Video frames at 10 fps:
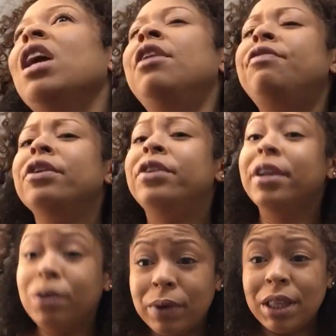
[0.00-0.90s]
If you're
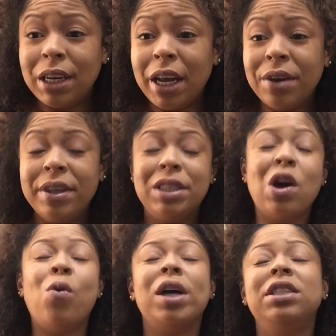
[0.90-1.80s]
dealing with an Aries,
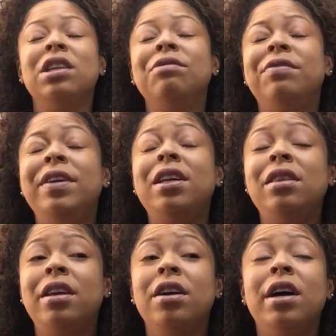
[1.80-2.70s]
go watch their
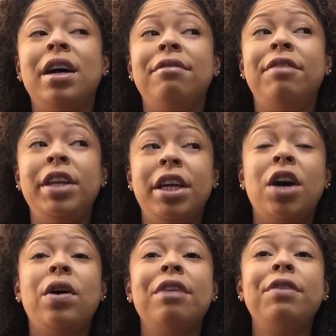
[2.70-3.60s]

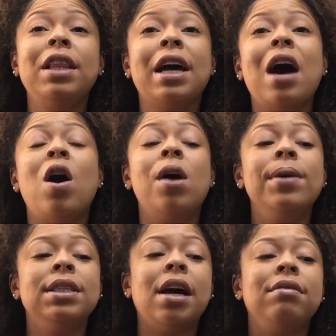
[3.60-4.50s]
video. I feel like I
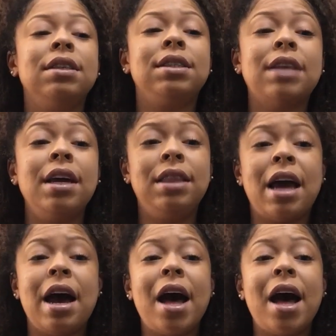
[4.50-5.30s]
always have to say that.